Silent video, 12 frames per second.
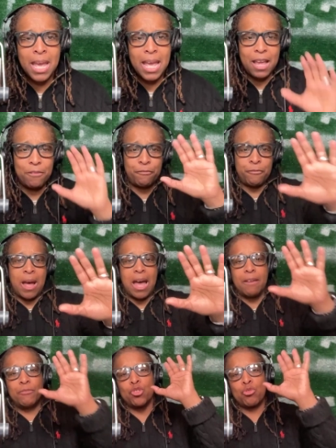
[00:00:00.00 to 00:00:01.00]
And
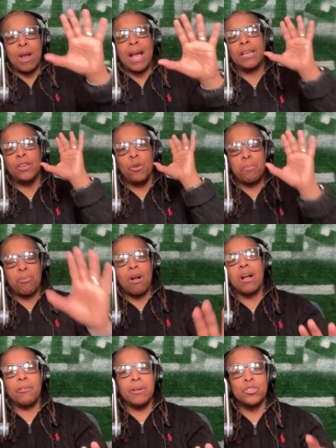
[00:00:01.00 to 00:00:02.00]
5, track your
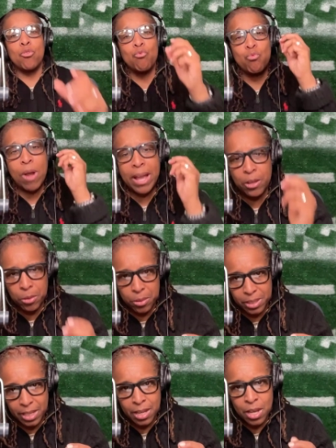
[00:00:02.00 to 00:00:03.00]
progress
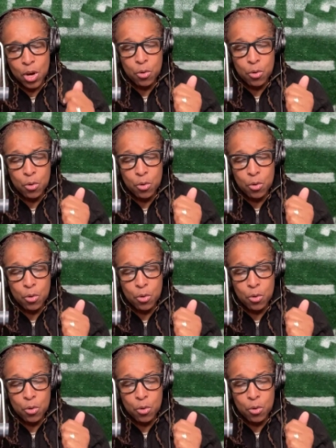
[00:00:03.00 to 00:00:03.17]
regularly.